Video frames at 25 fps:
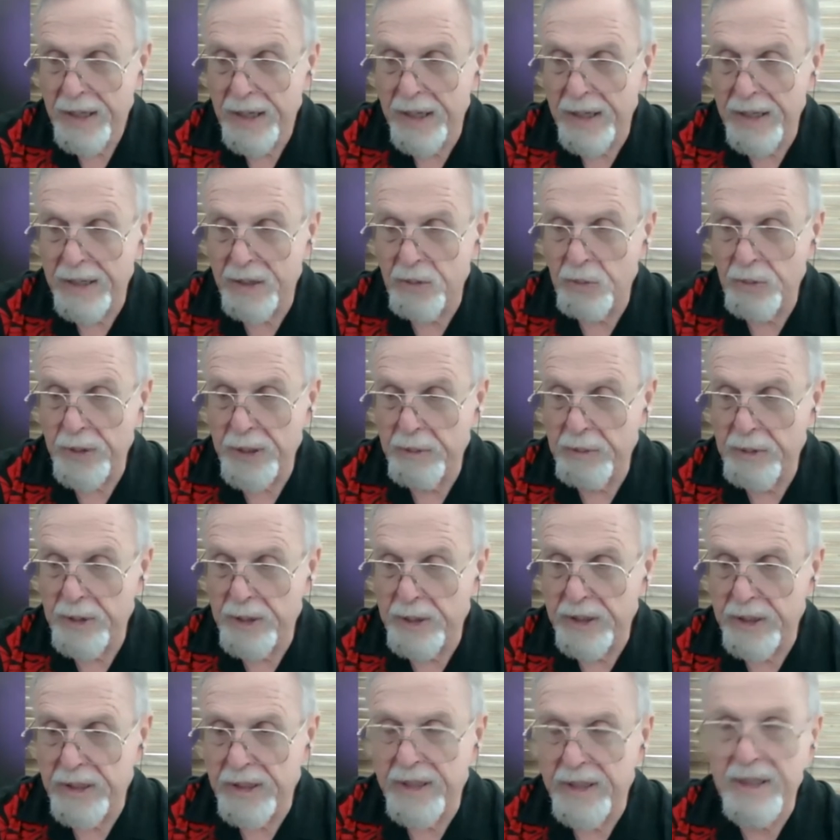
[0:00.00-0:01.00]
kind of
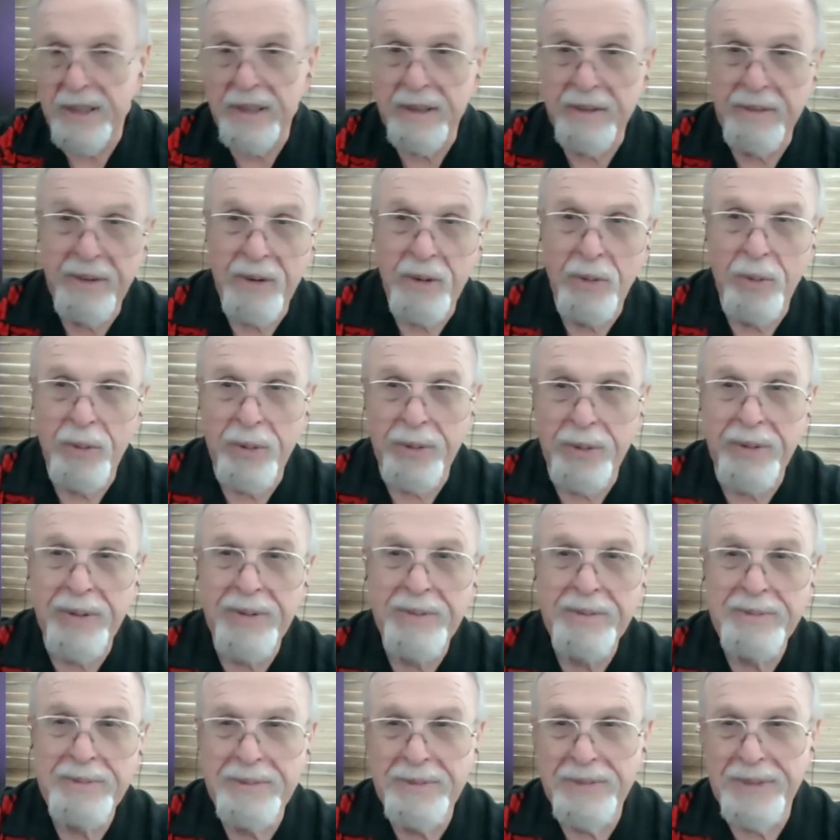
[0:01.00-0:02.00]
wee-weeing in the corner.
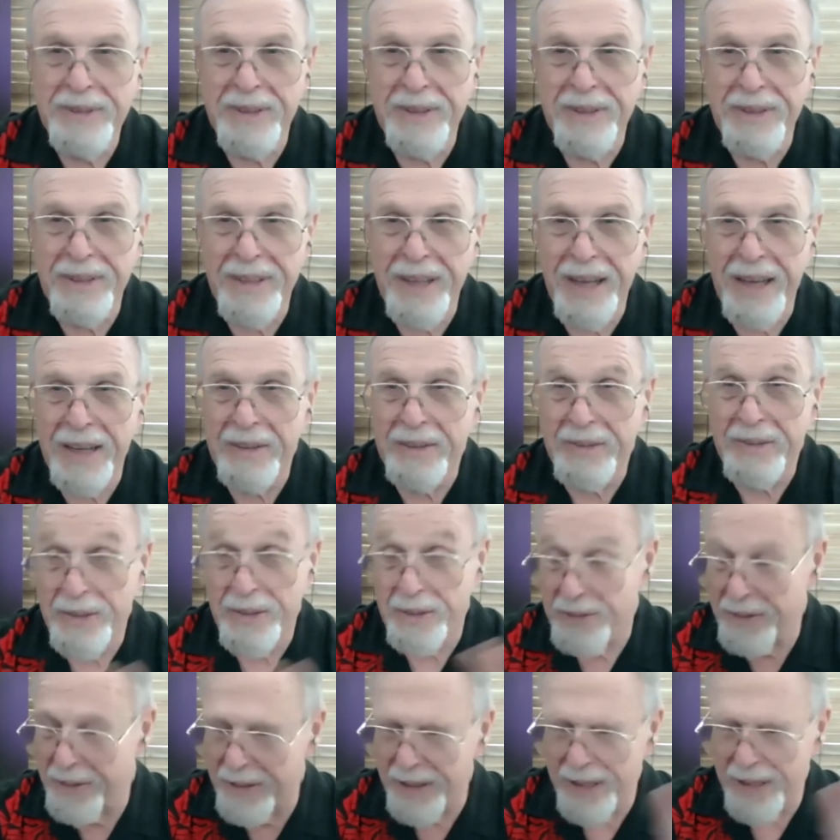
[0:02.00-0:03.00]
You know, I
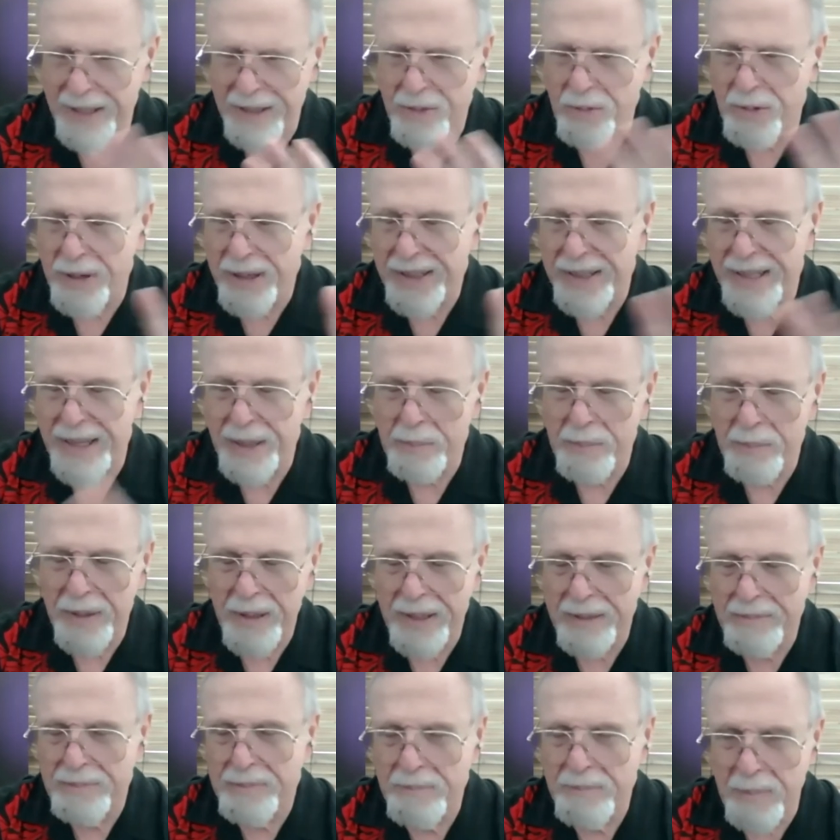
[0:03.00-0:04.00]
not quite that
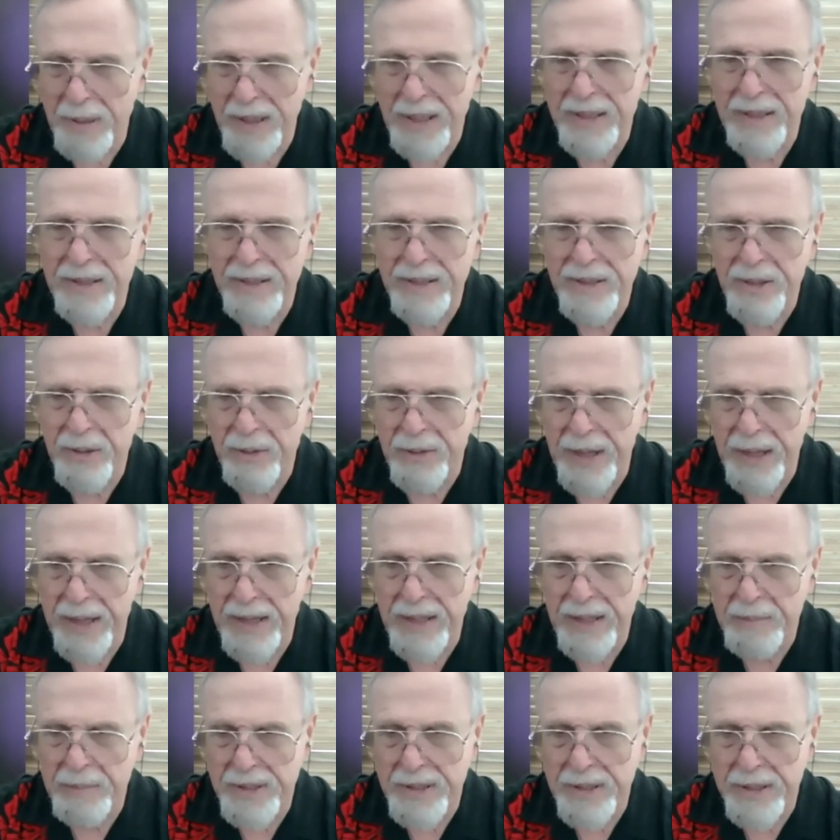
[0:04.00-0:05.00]
bad, but so that
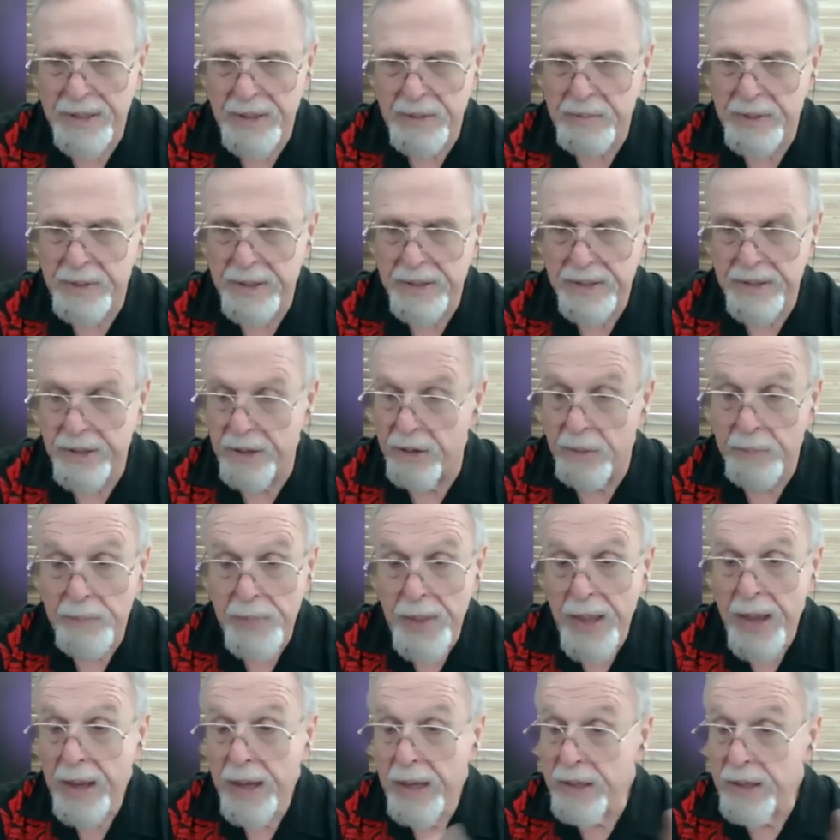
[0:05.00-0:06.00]
upsets me. So
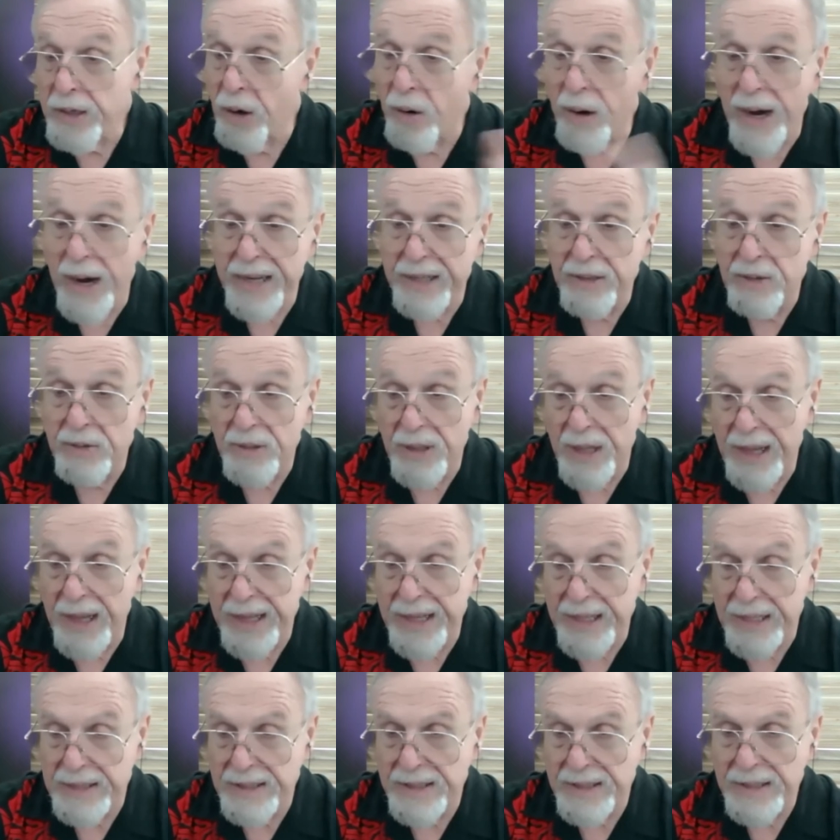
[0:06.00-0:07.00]
no, I don't
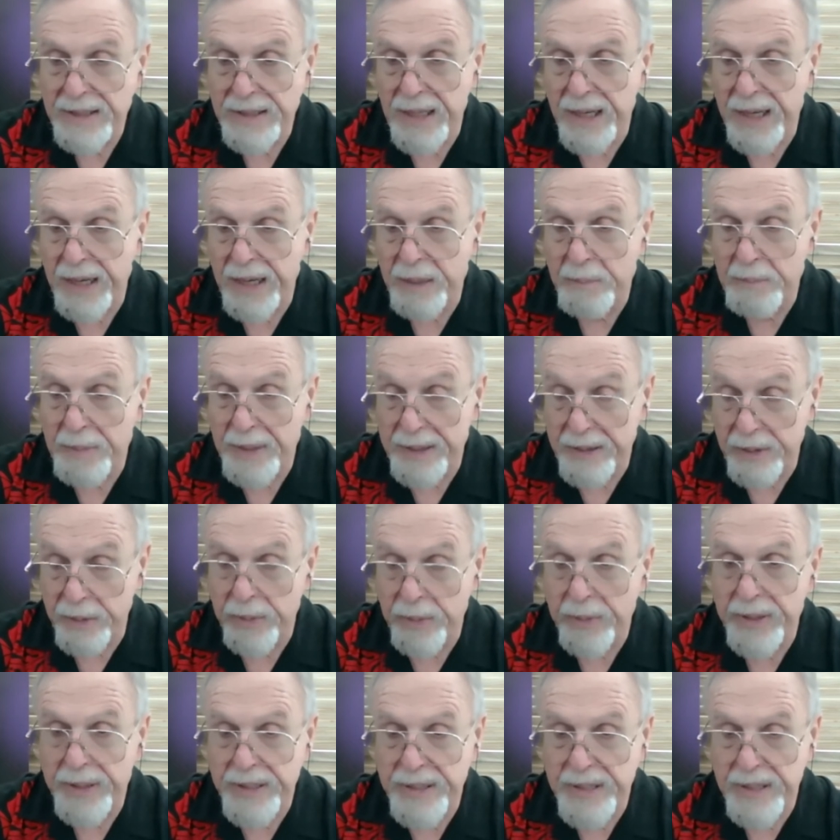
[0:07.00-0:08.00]
like it. And, but
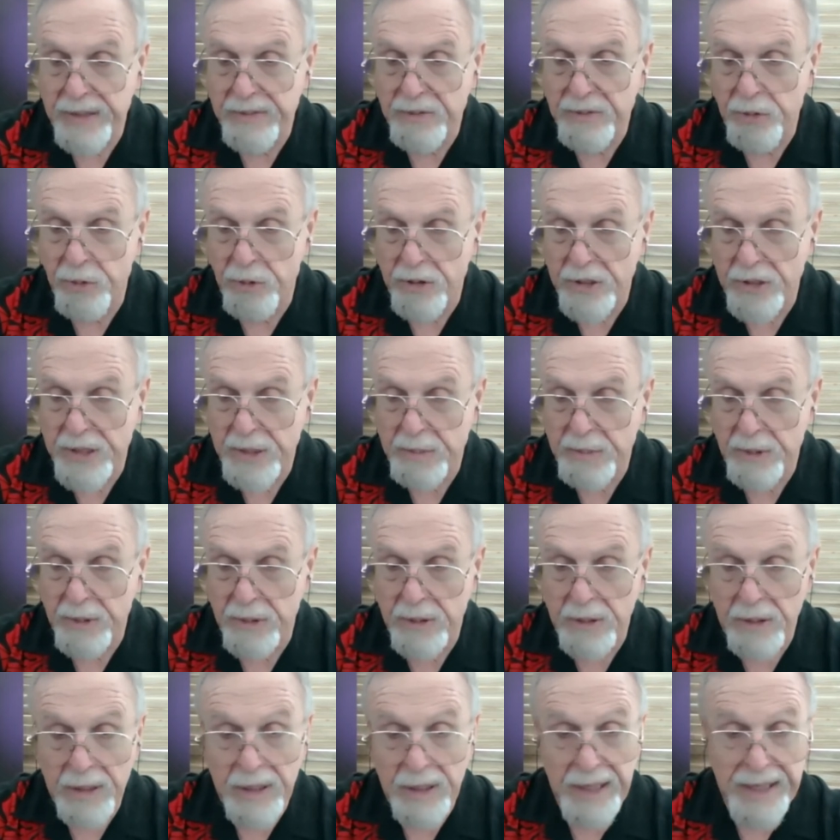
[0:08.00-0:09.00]
there is
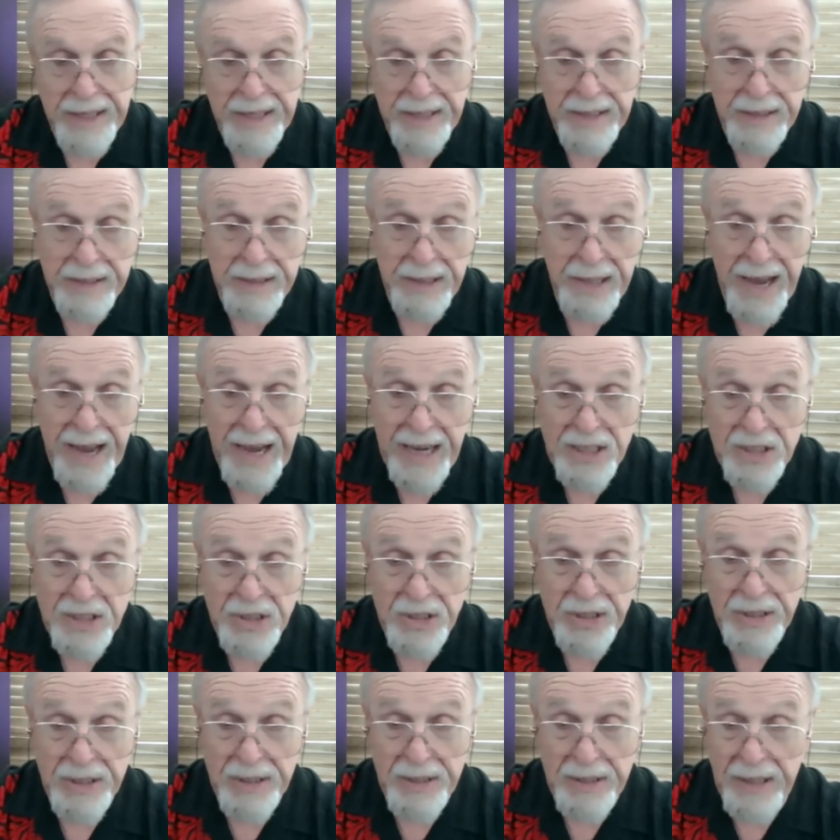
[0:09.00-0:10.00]
enforceable uh,
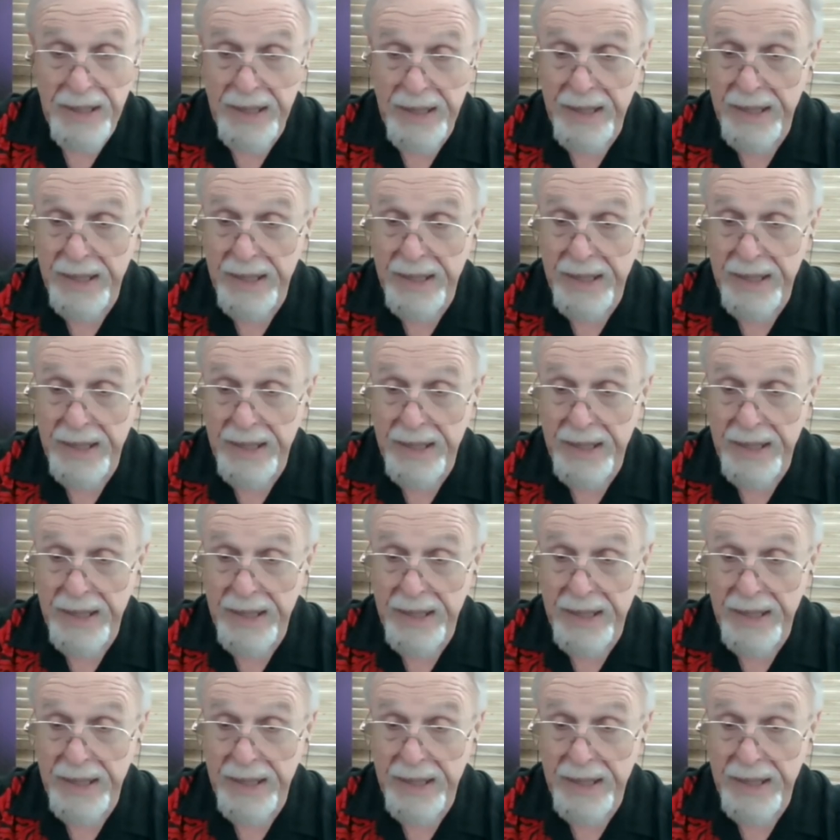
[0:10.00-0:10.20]
action,